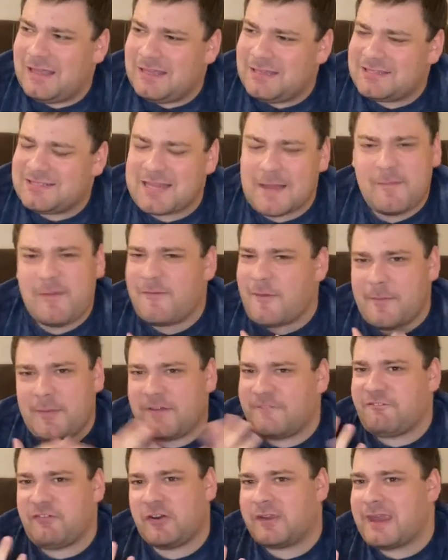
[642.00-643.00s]
Some of them
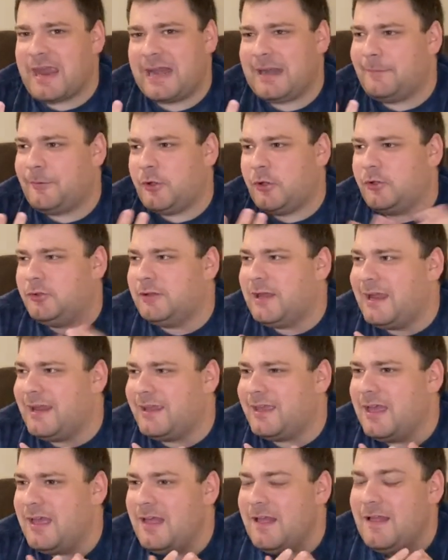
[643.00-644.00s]
are forgettable.
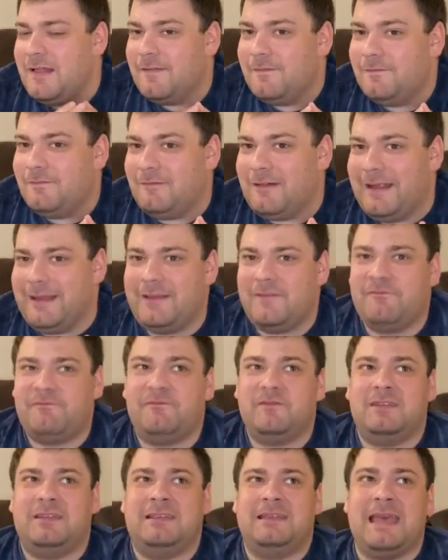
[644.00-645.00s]
Like
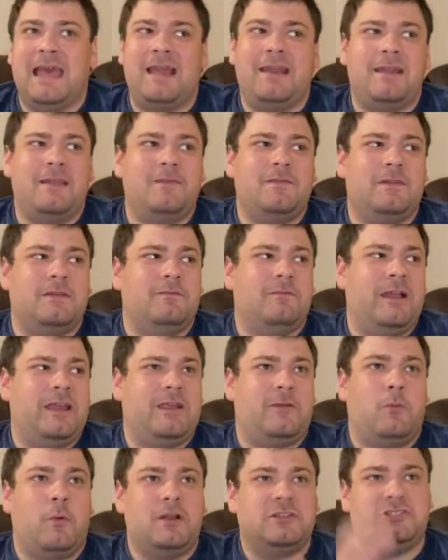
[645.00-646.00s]
getting
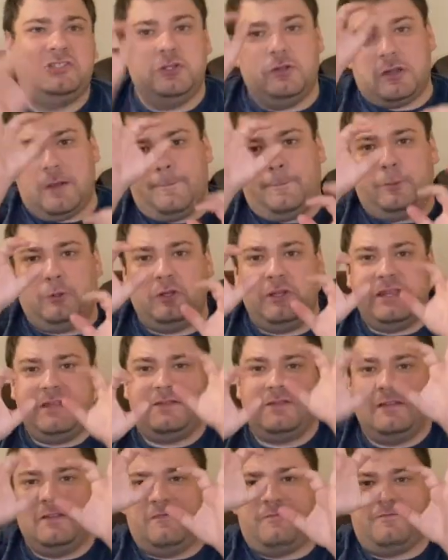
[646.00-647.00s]
once you
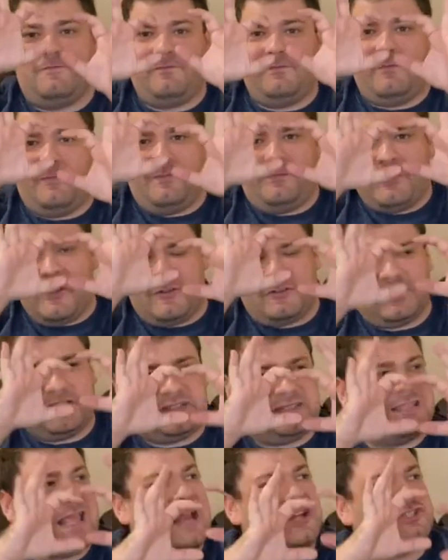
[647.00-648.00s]
complete there's a
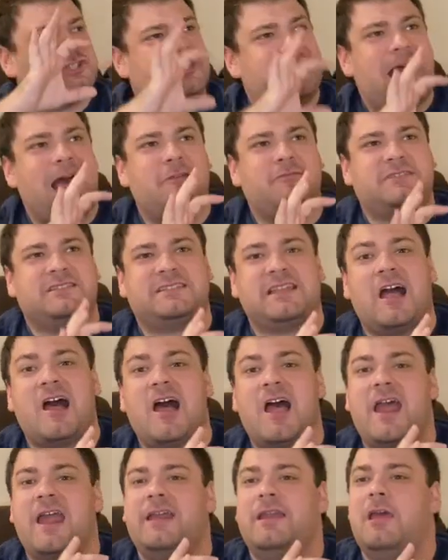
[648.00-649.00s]
section
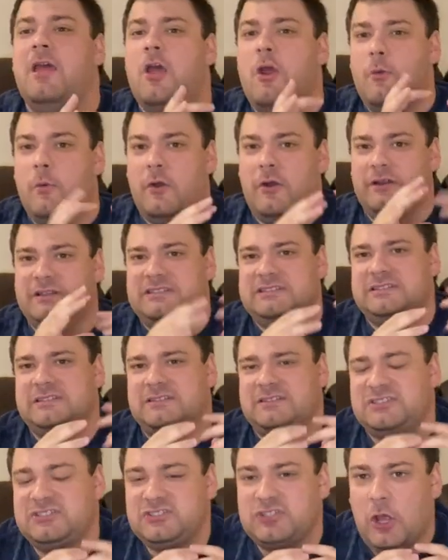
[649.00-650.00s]
outside where it's
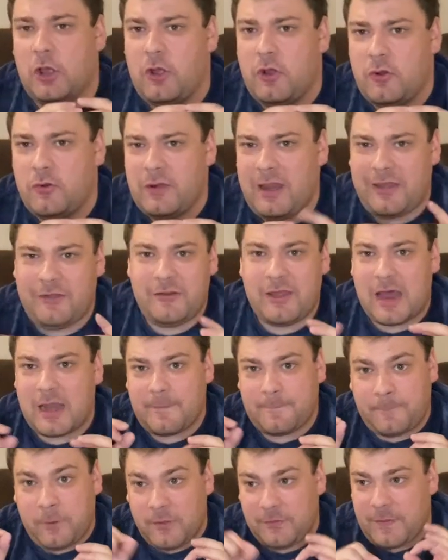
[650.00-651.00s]
stone and you got
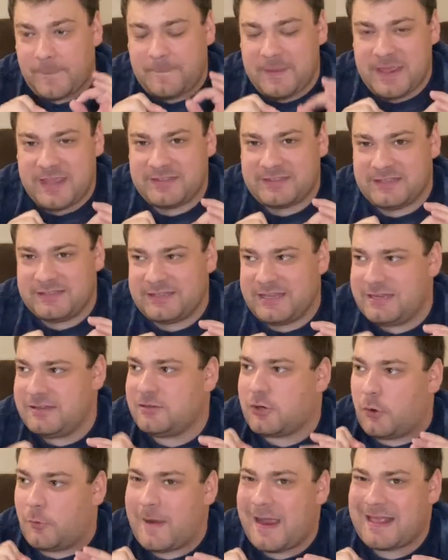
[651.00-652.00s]
to put the pieces in
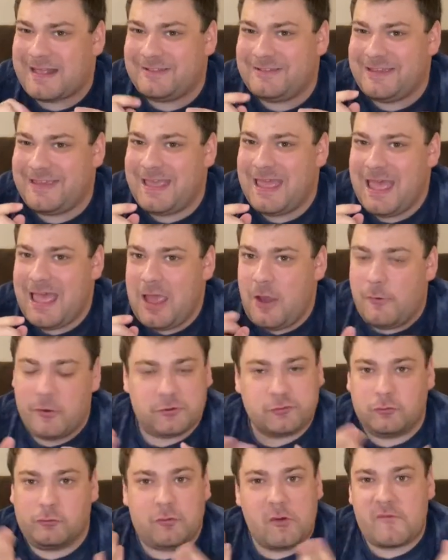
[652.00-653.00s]
correctly,
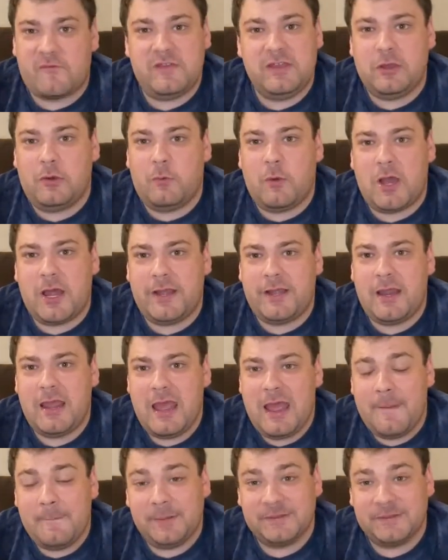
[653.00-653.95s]
which will reveal one.